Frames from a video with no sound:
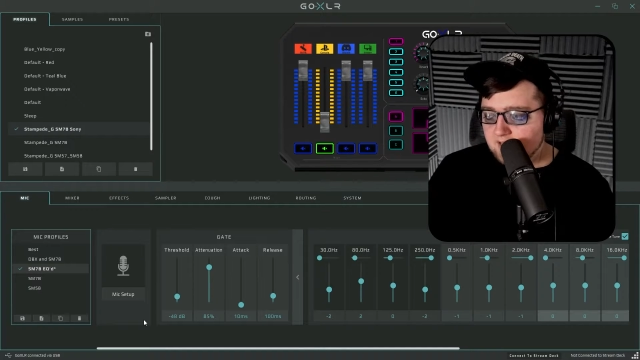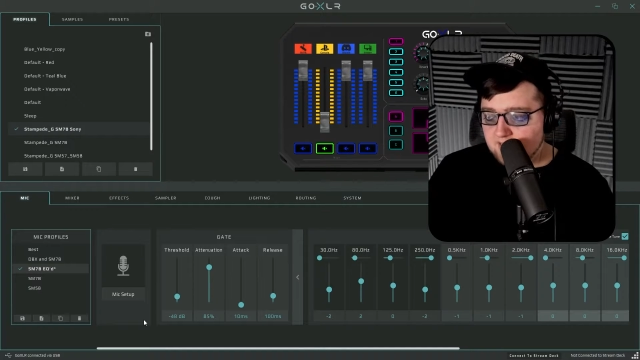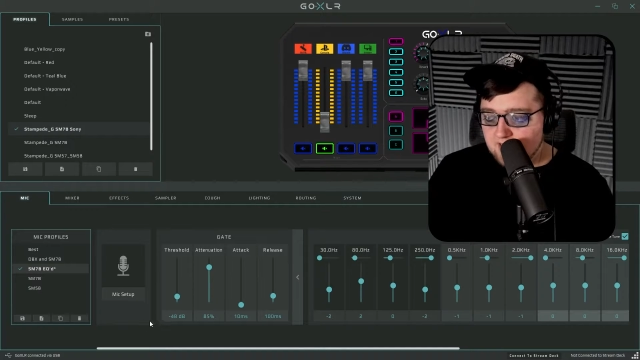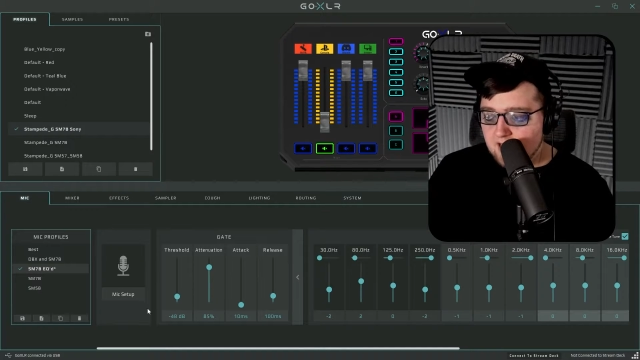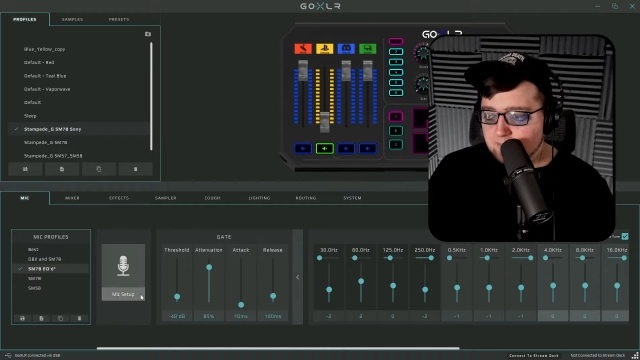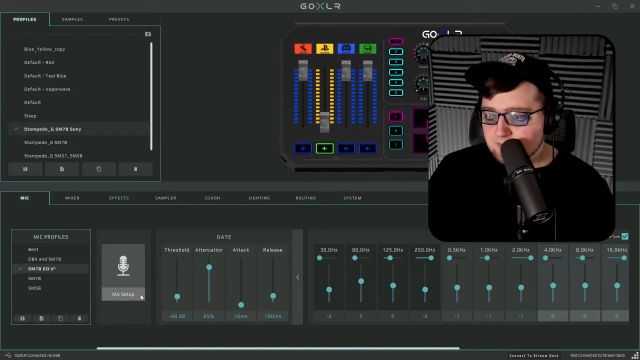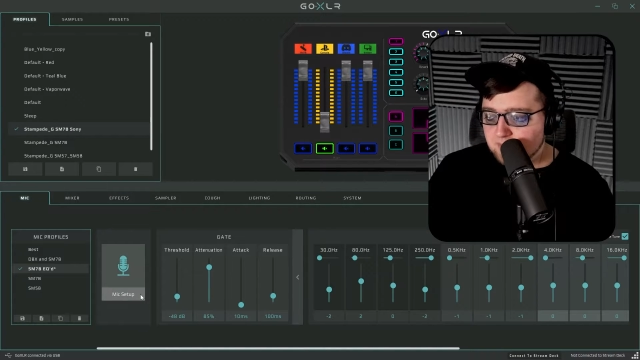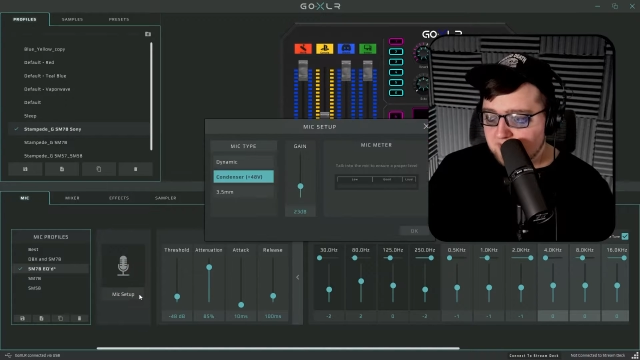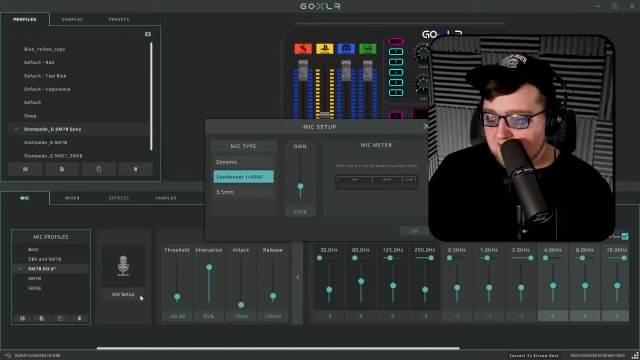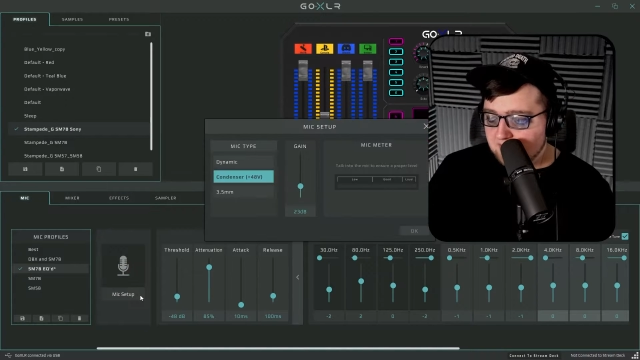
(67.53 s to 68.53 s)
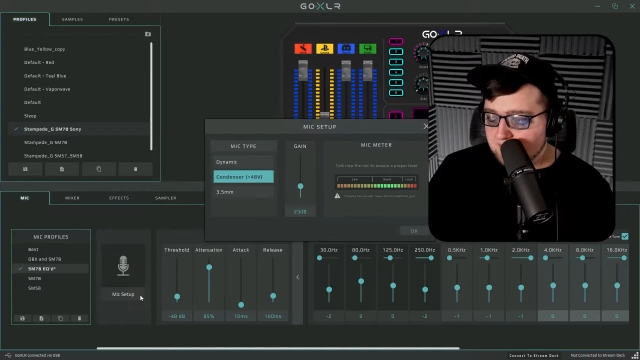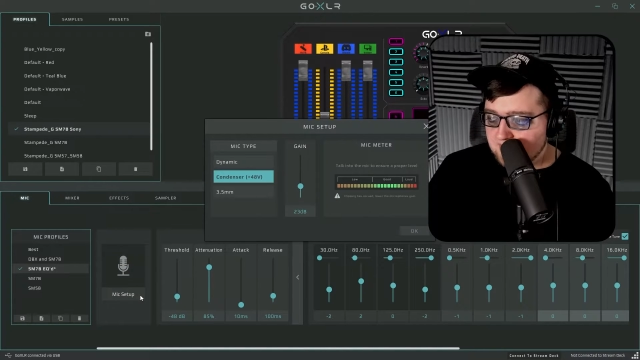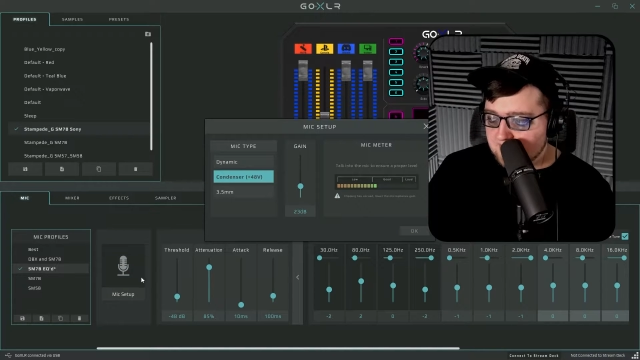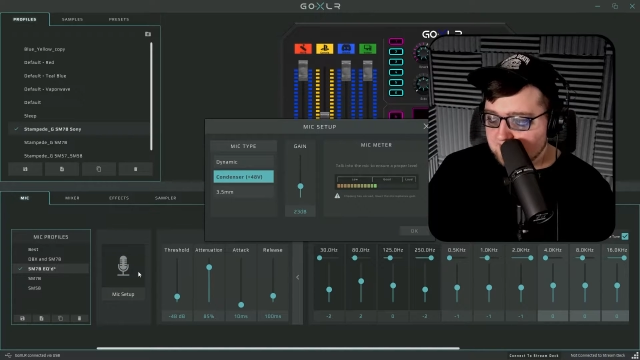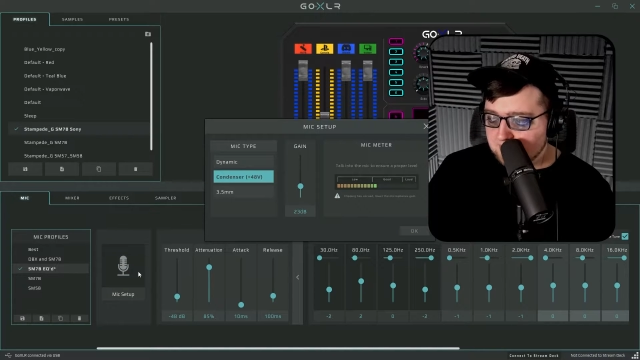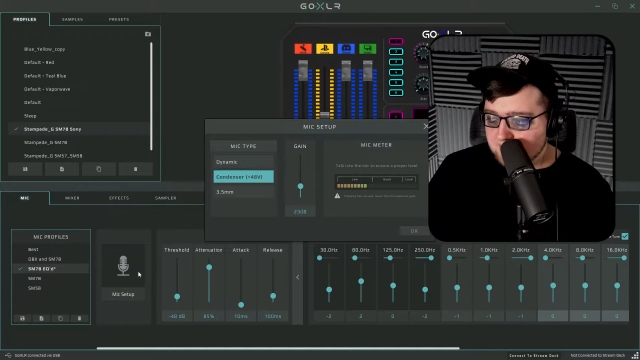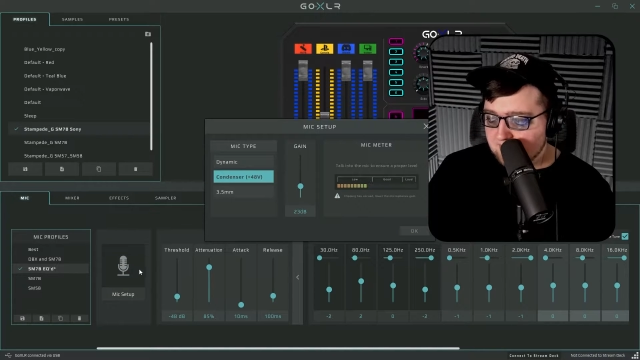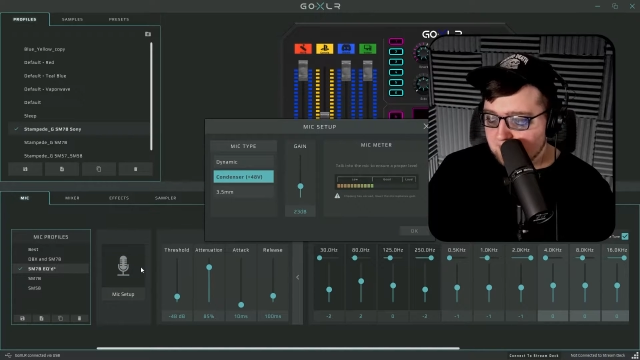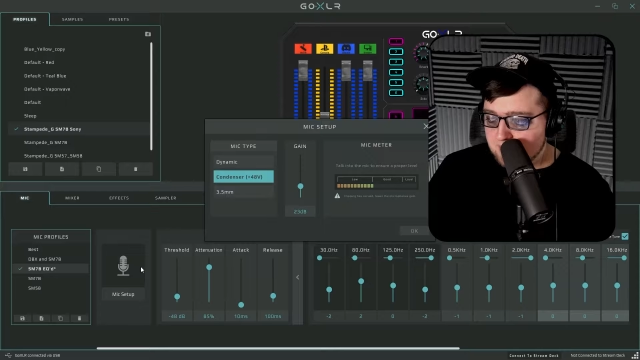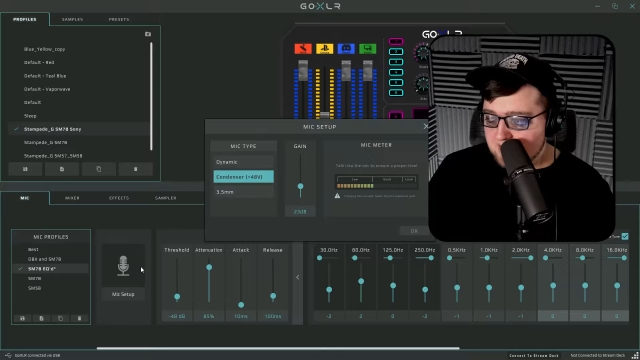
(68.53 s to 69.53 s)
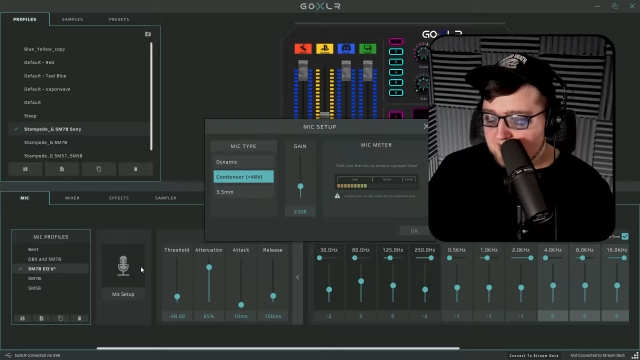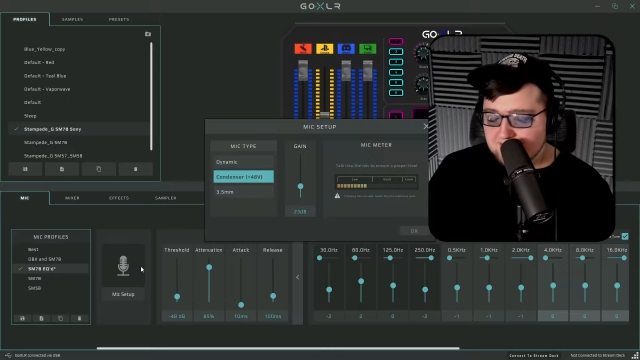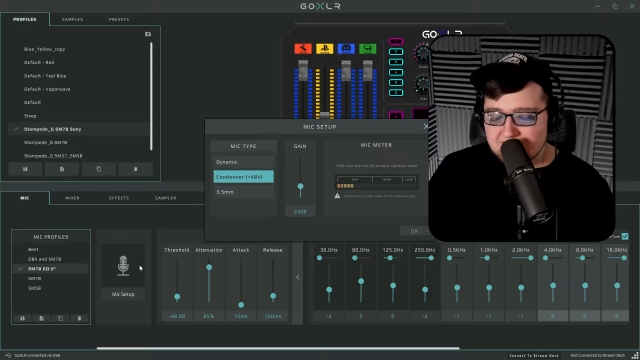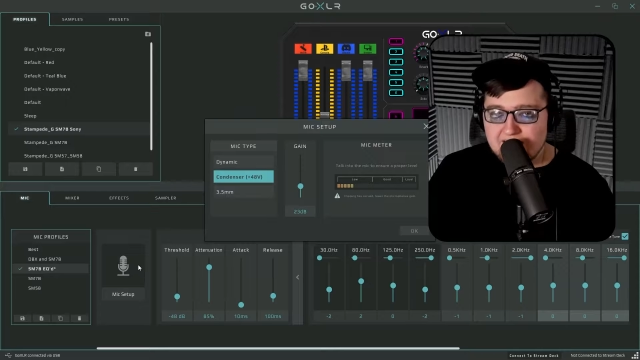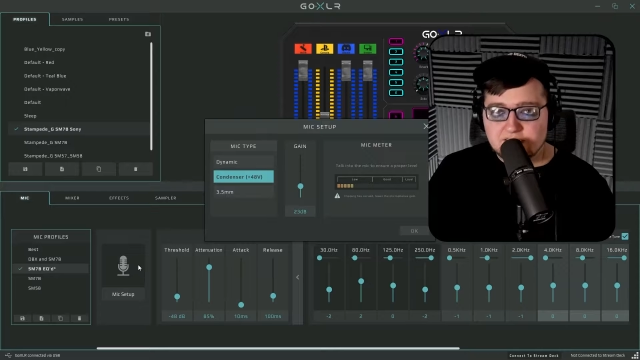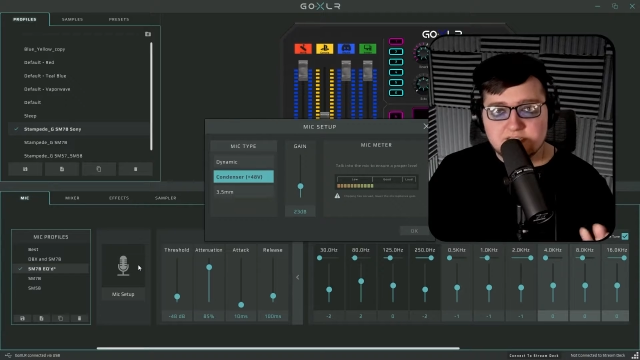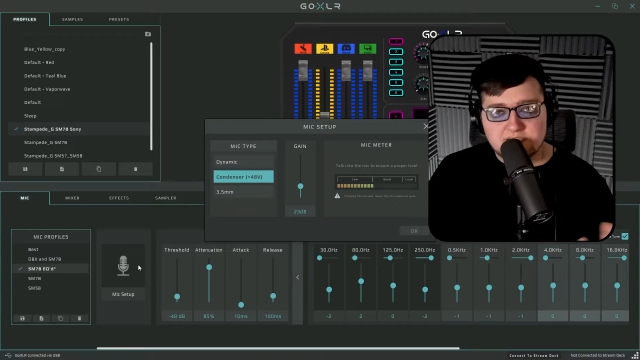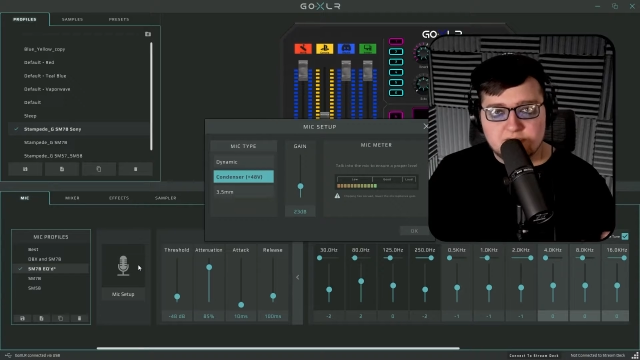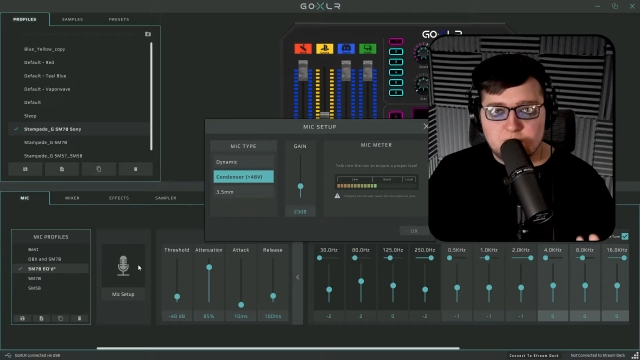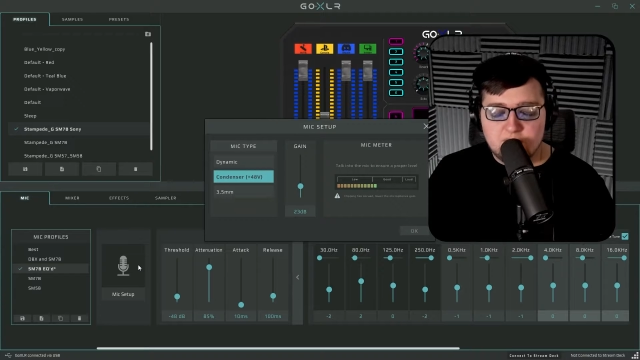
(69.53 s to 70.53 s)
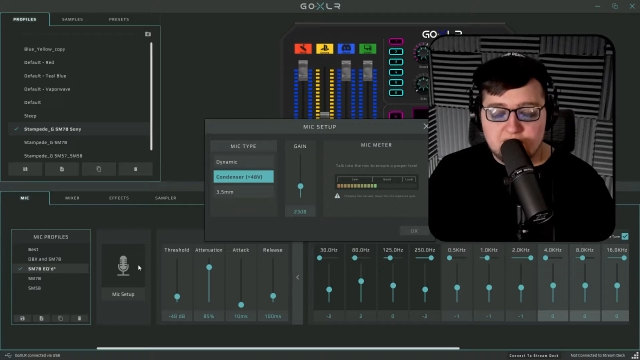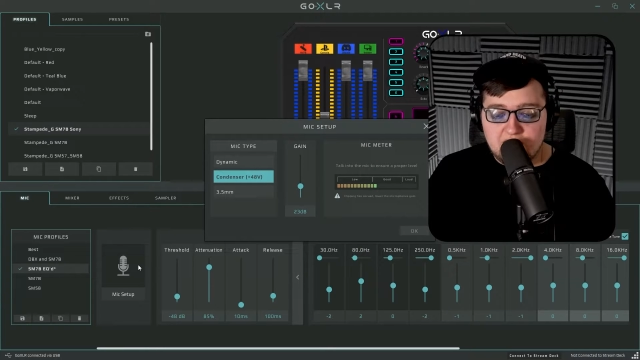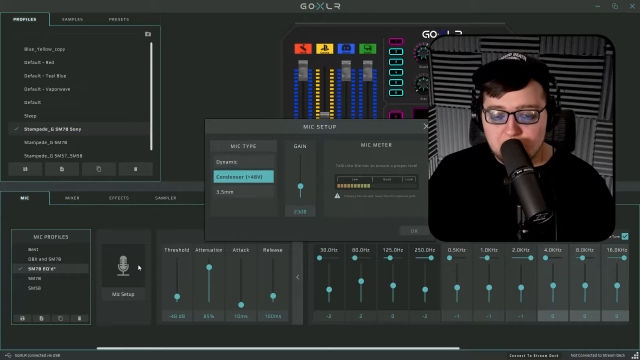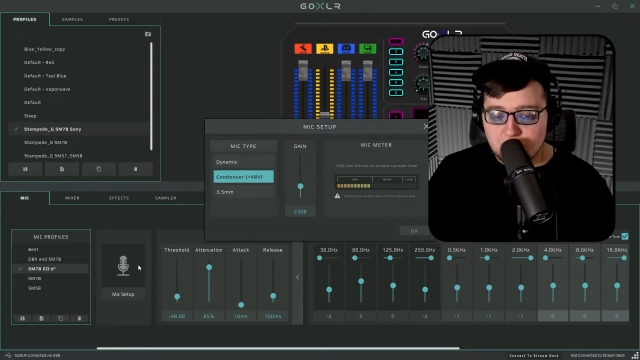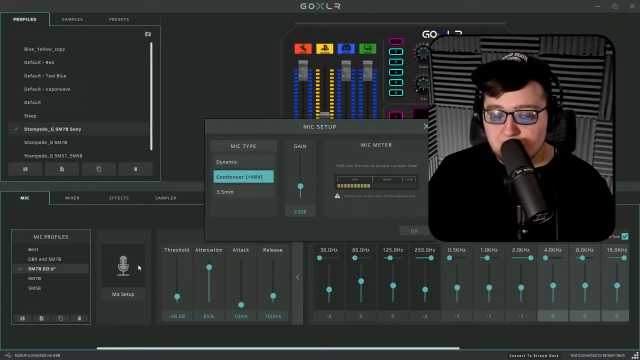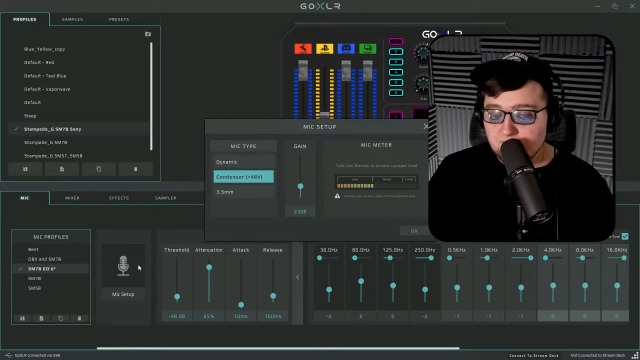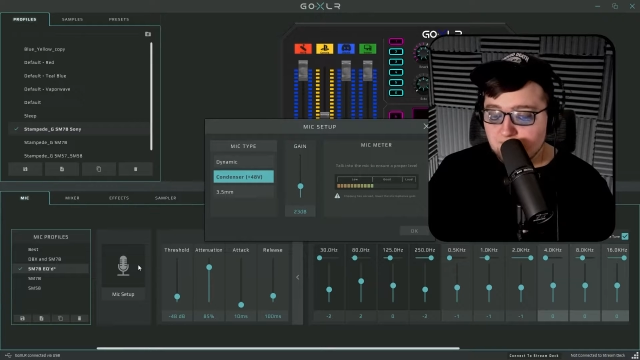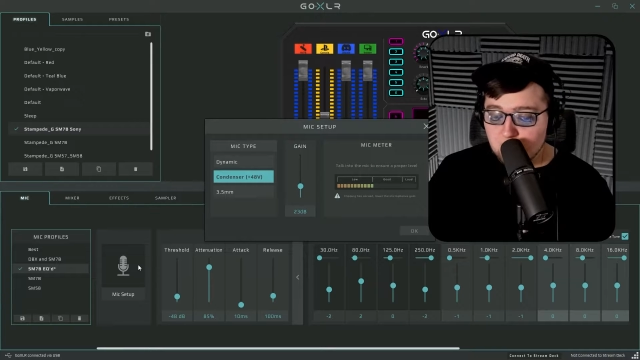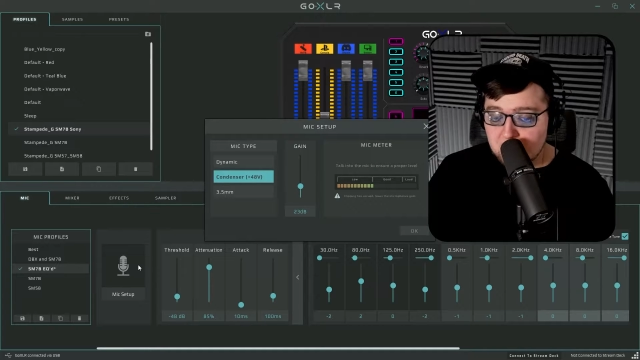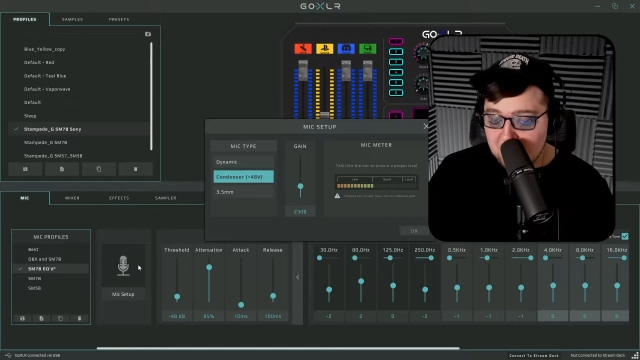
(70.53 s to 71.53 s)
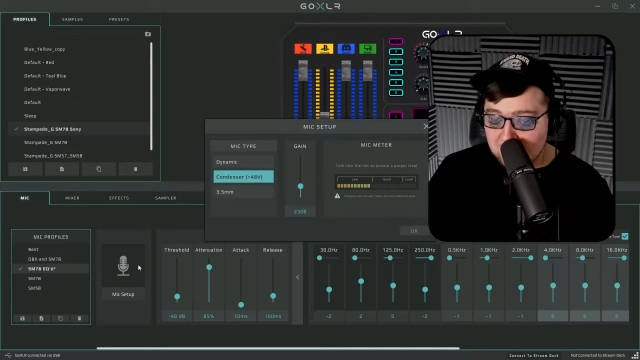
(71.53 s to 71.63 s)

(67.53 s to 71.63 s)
the optimal gain for the SM7B is actually somewhere in the neighborhood of 48